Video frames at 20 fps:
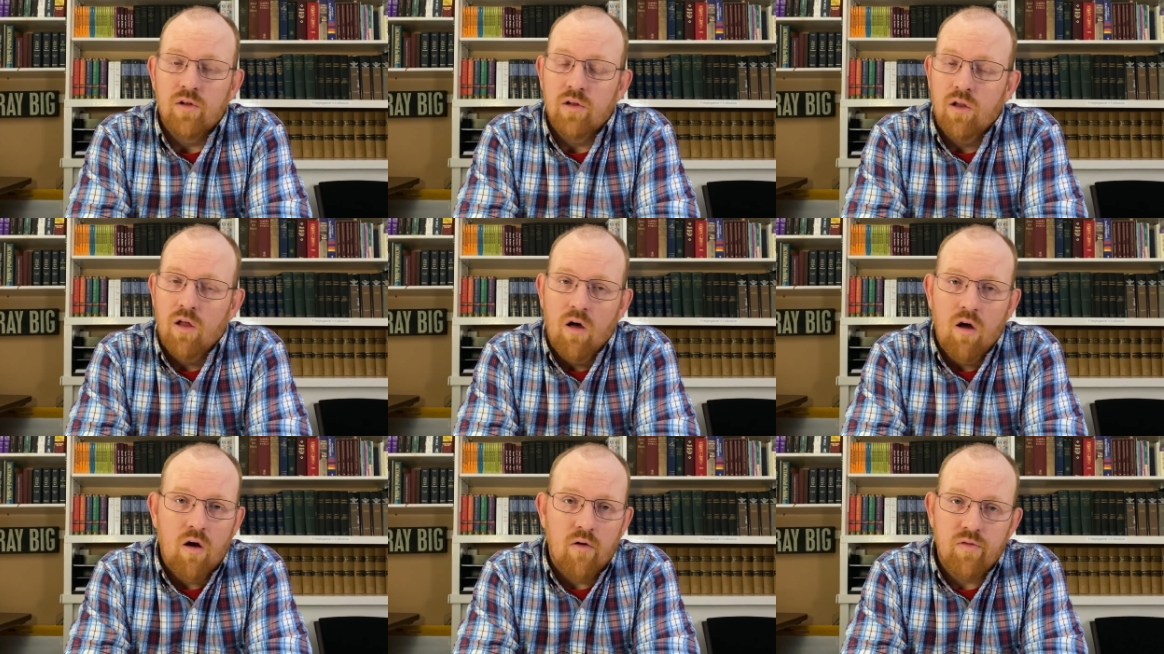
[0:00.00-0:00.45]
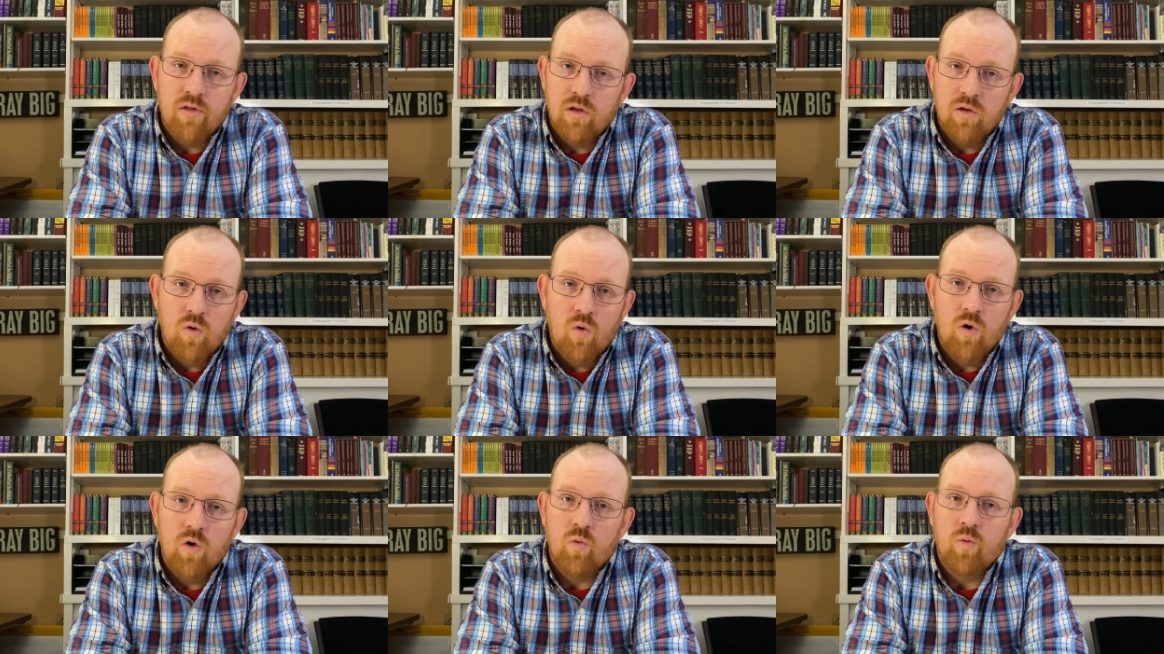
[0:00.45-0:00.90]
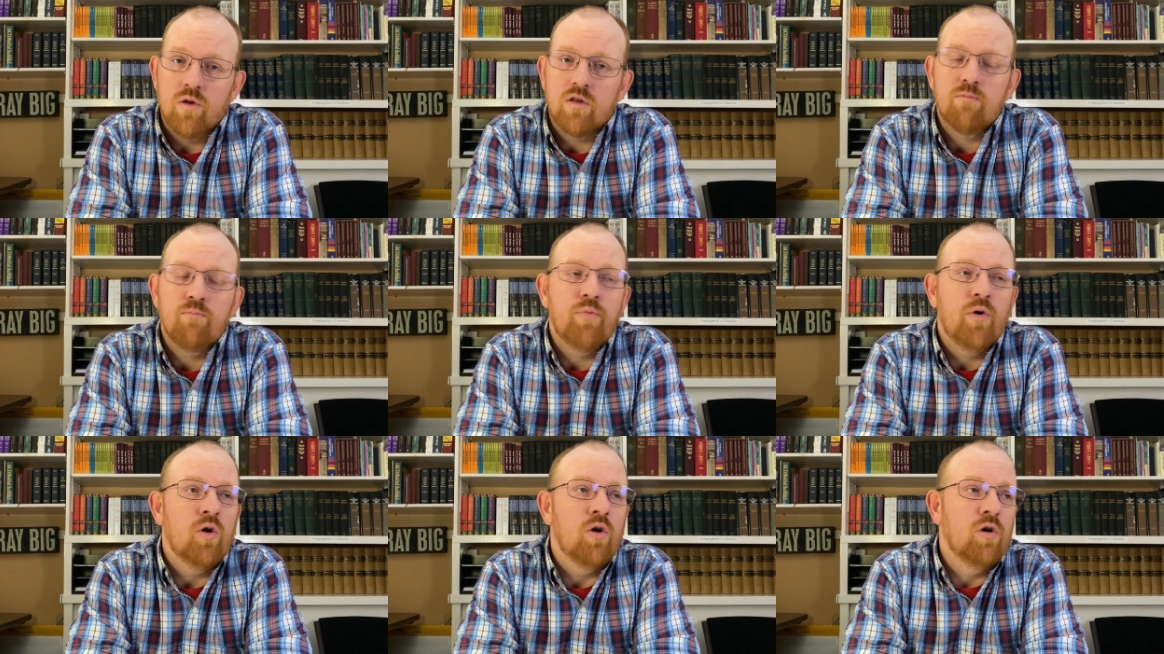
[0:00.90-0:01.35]
law of the Lord was
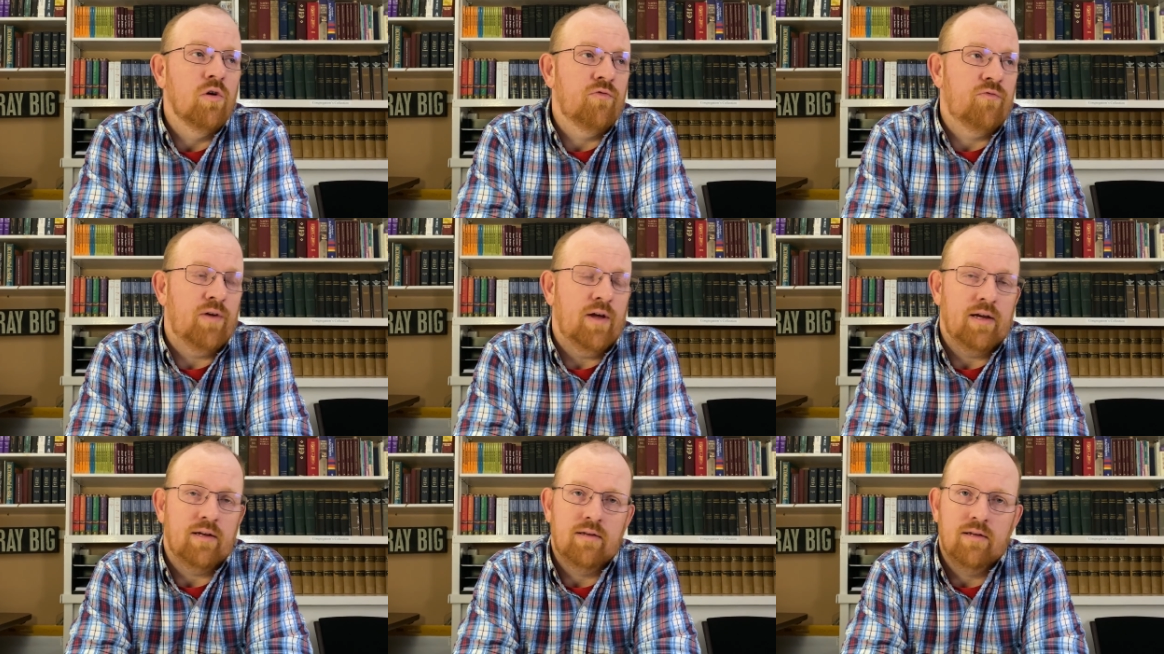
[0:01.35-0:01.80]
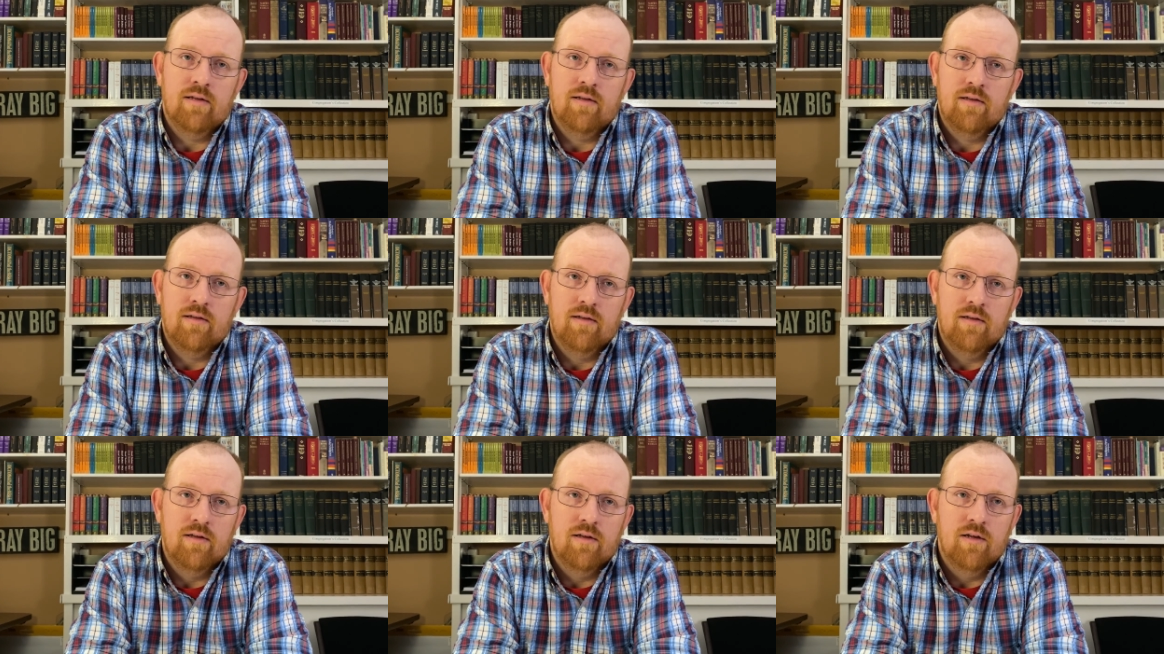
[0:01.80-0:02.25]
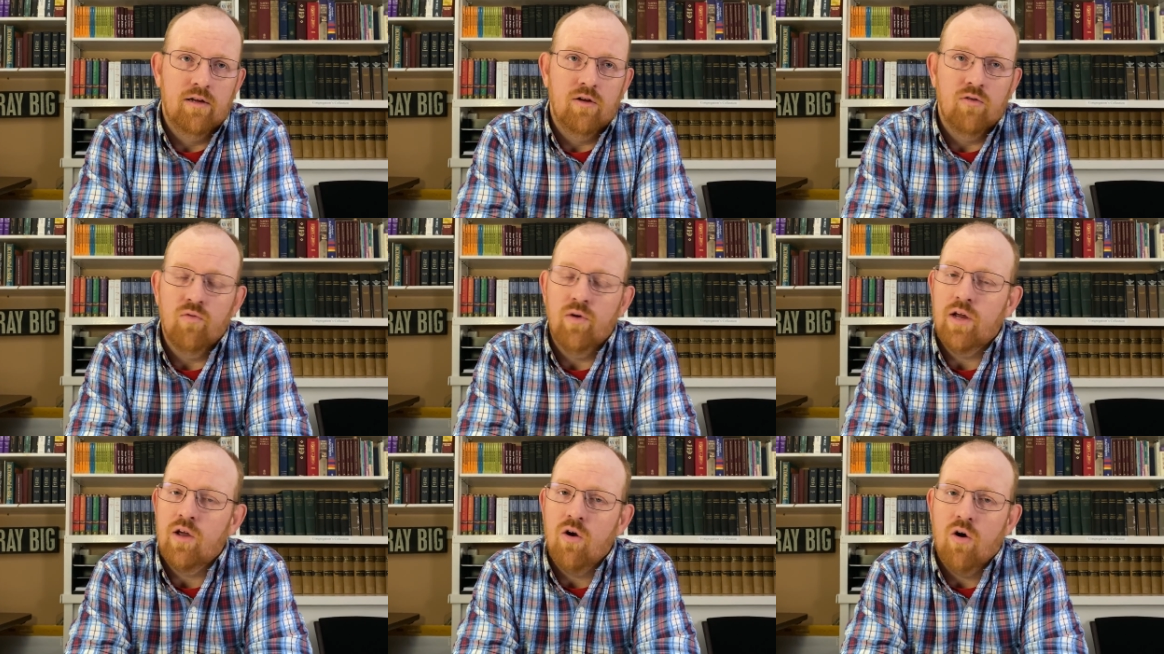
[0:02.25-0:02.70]
perfect
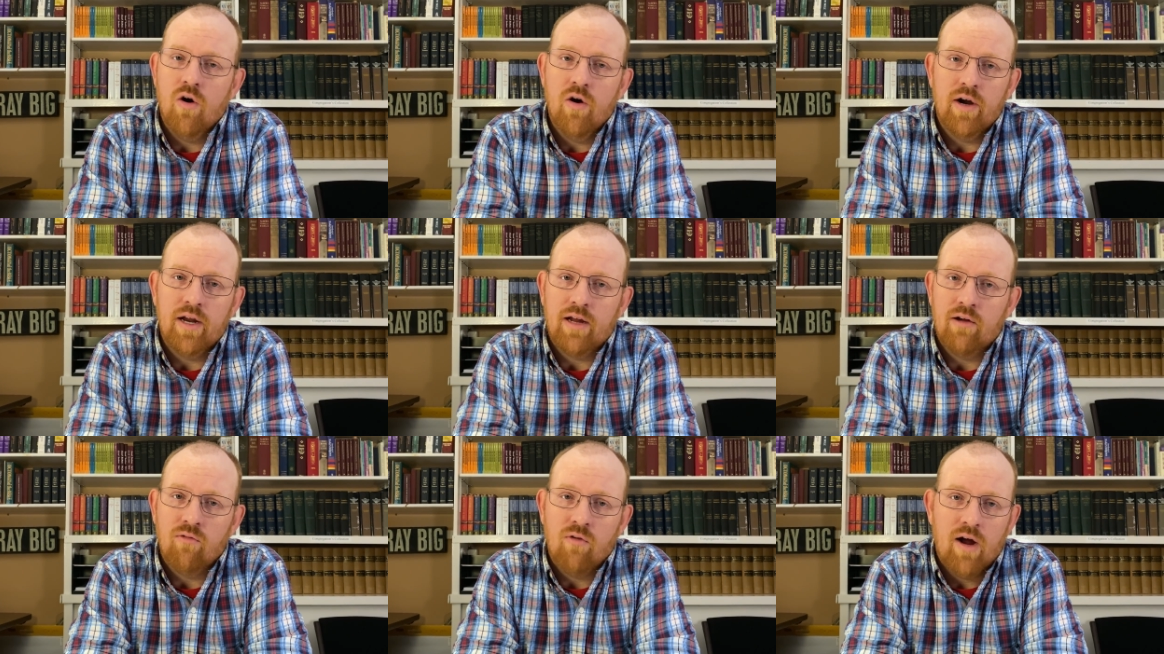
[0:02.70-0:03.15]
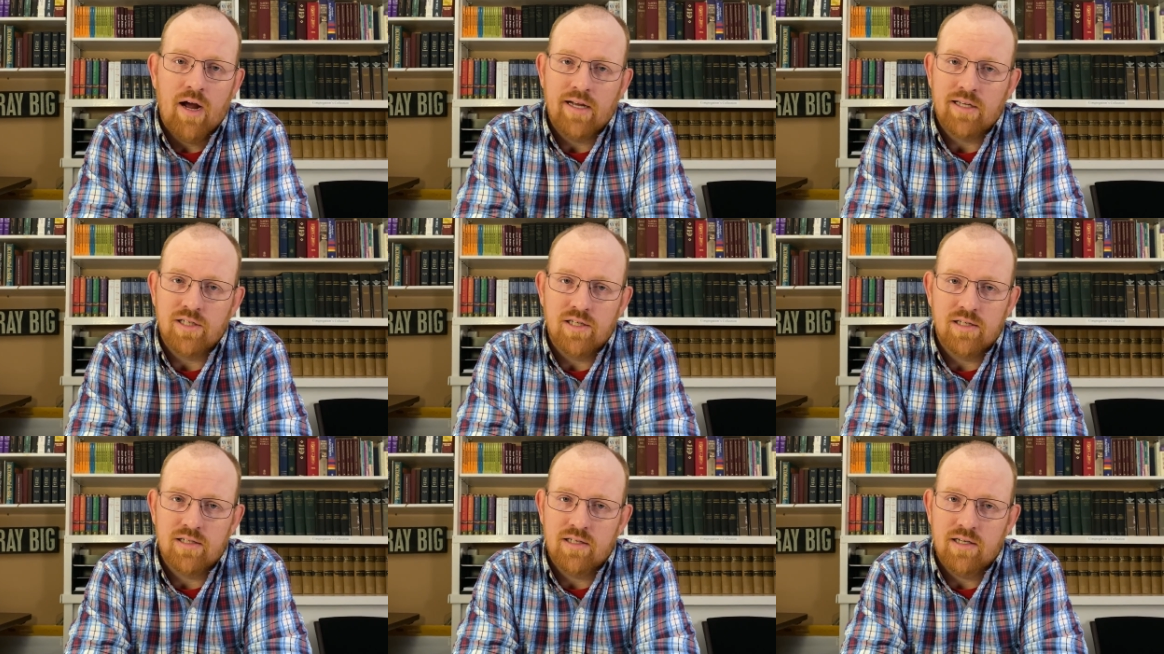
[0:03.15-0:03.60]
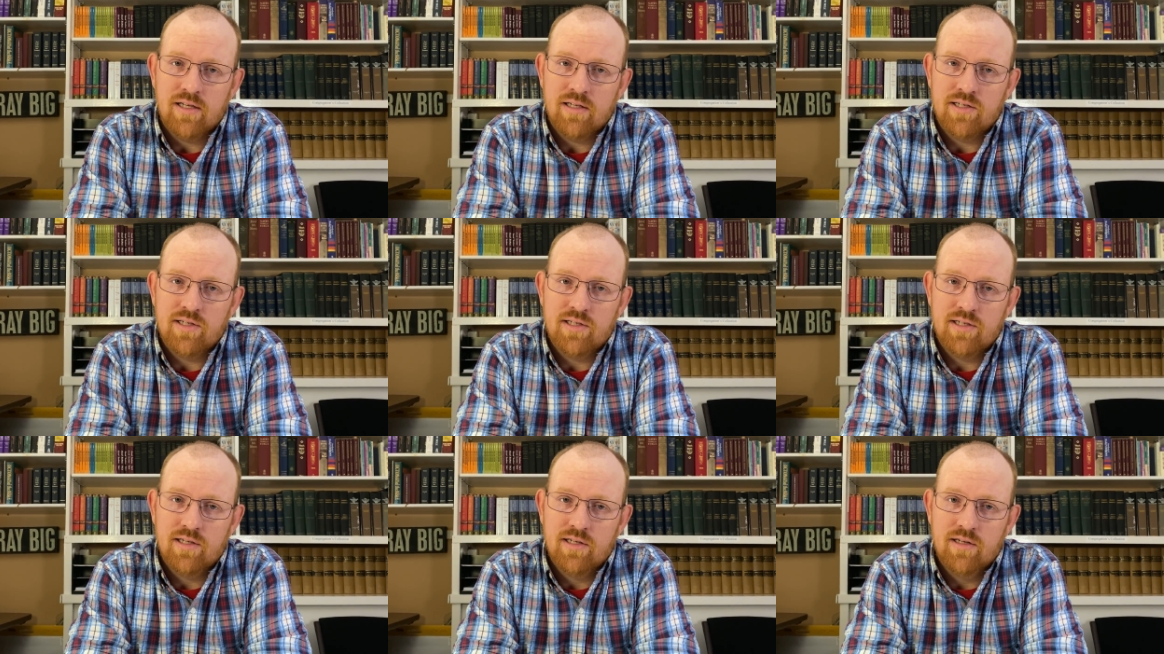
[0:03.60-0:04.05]
regarding
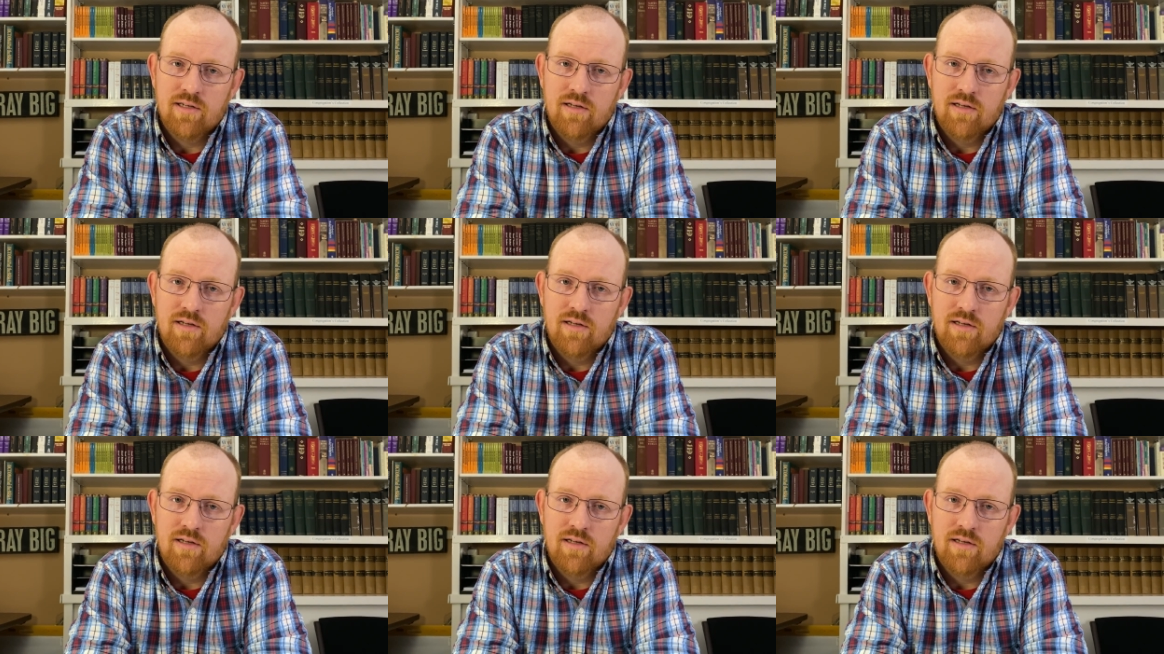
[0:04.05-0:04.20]
righteousness.